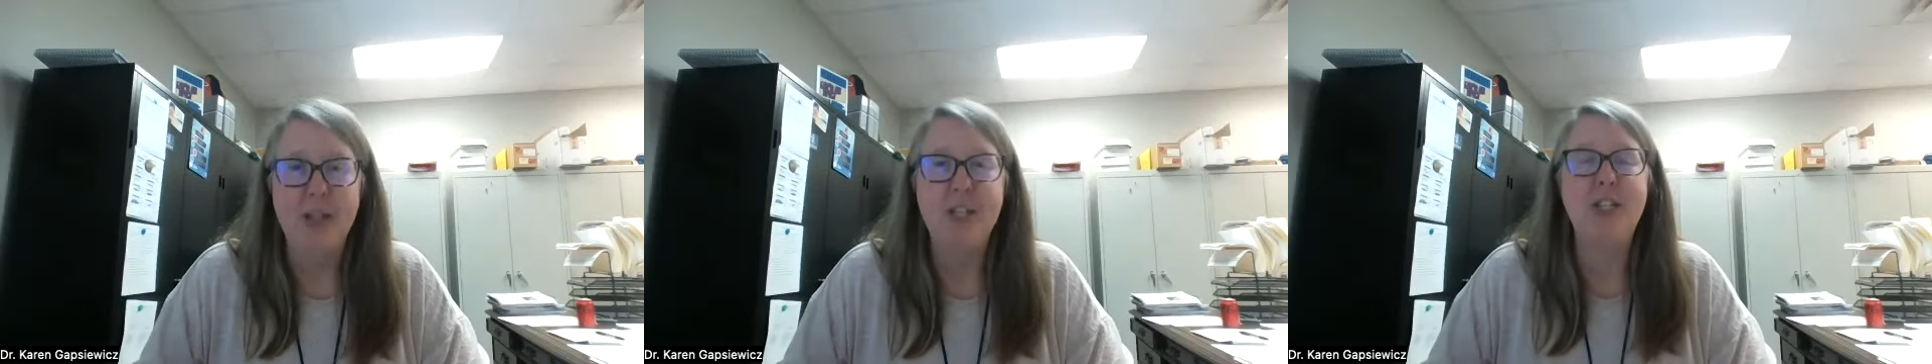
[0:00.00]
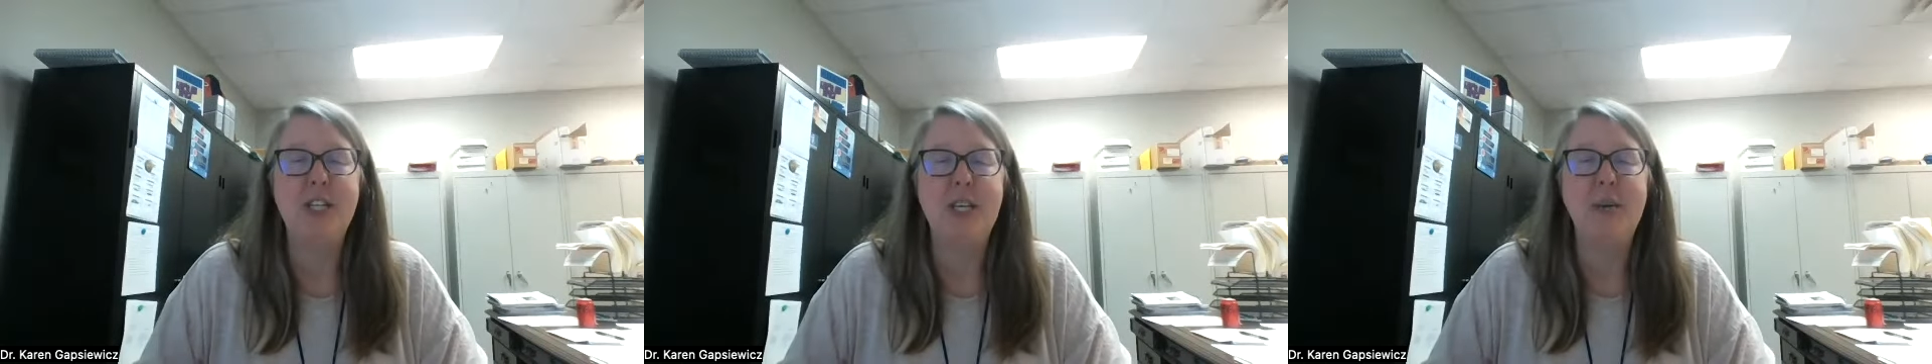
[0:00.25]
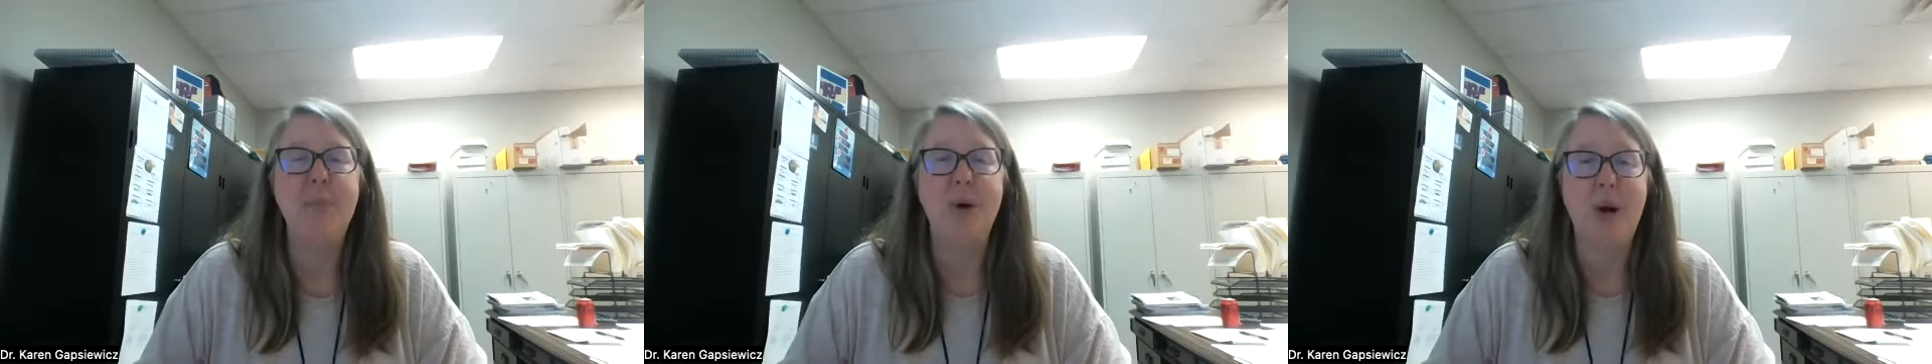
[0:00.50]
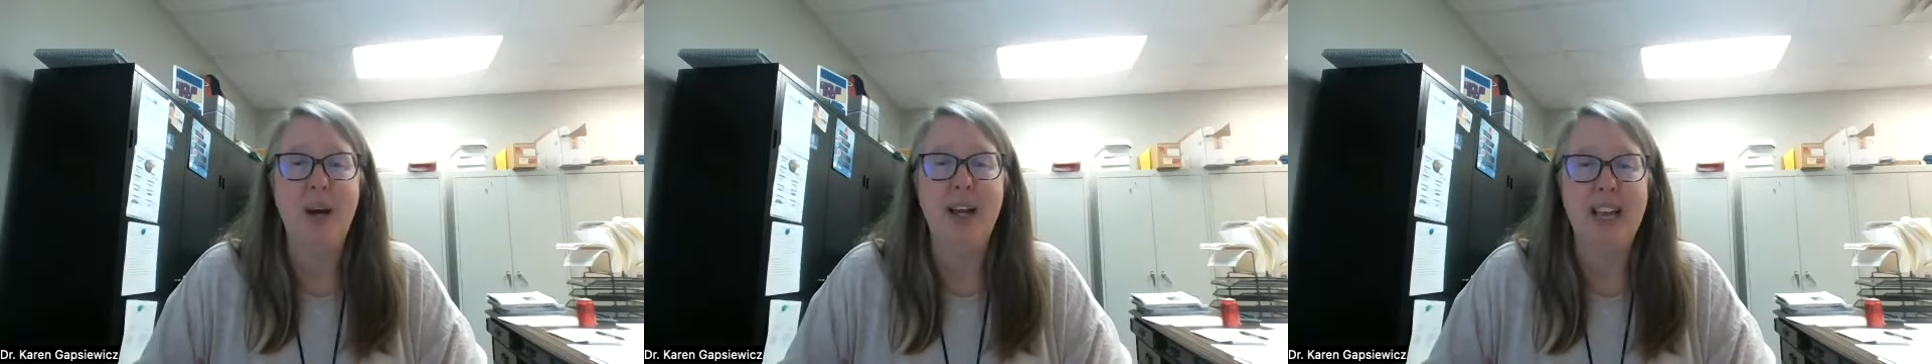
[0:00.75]
when she
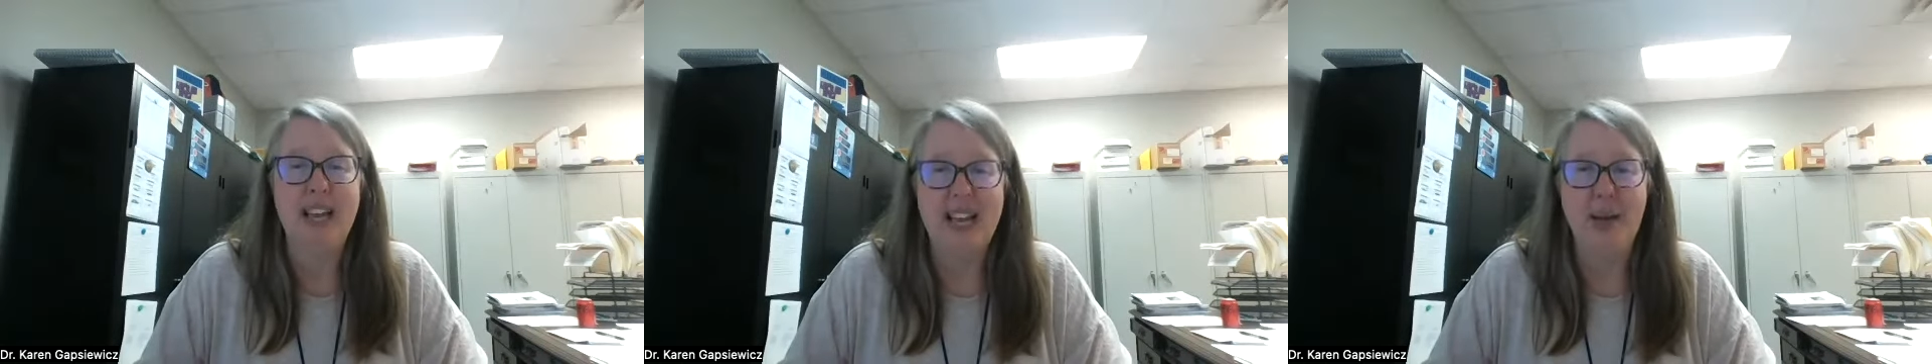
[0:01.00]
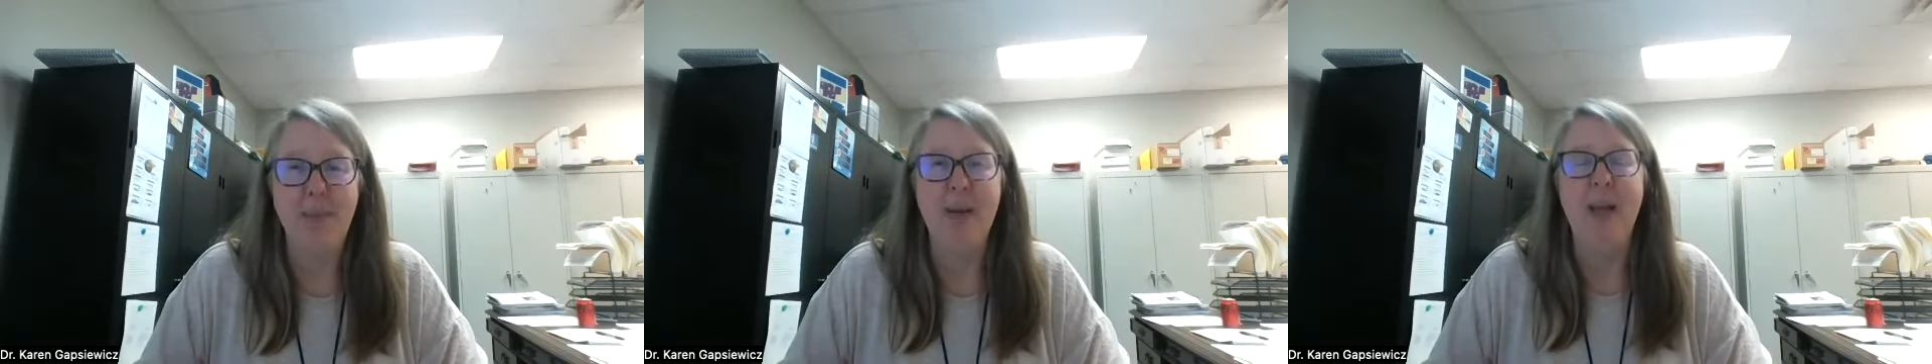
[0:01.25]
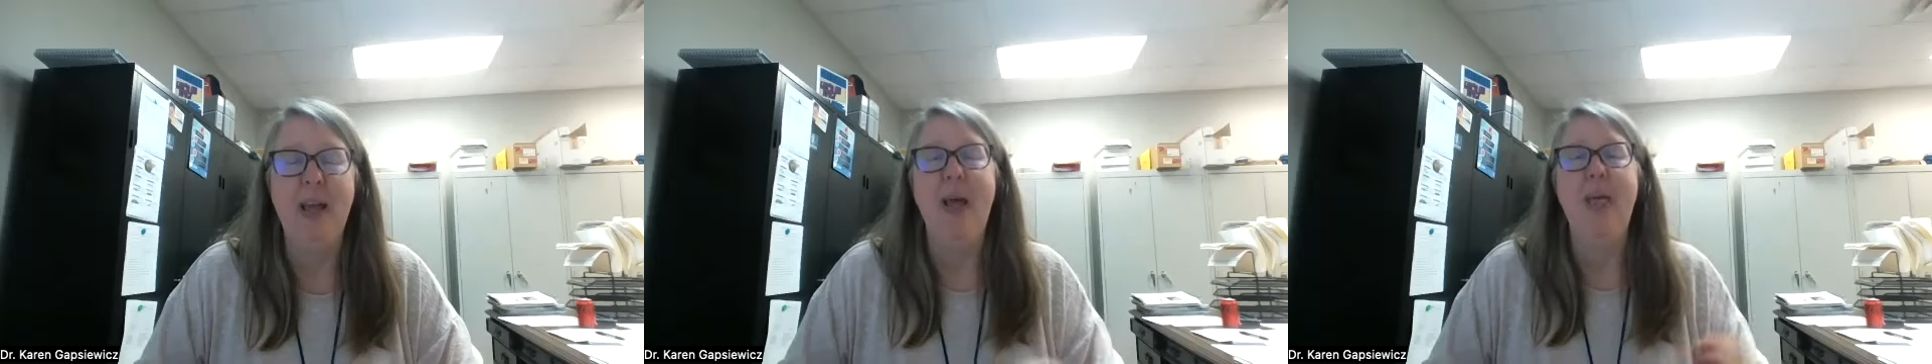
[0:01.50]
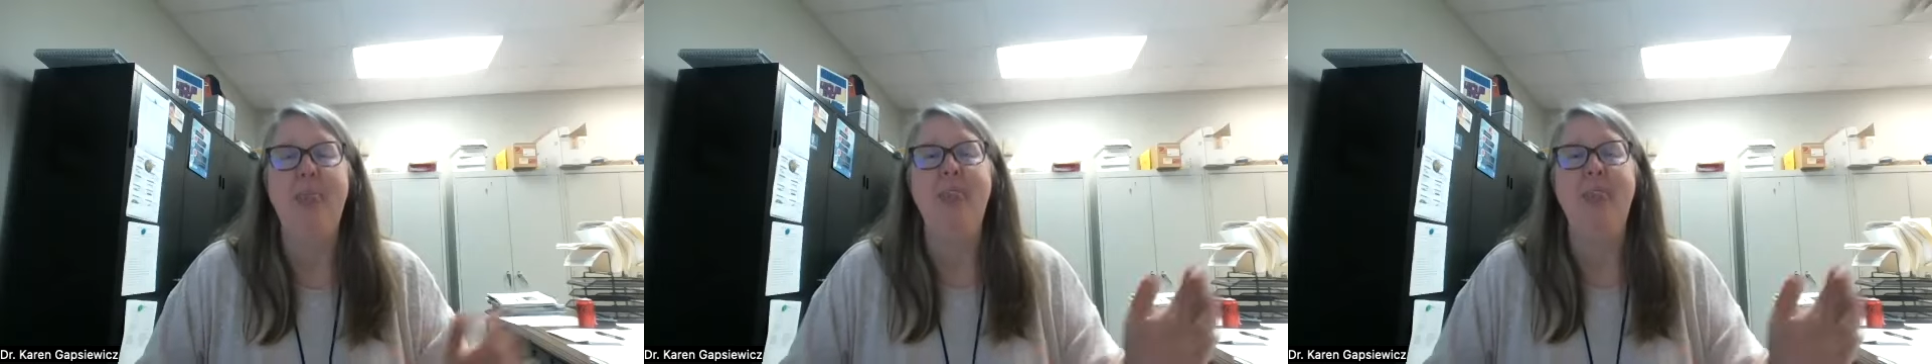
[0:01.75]
brought up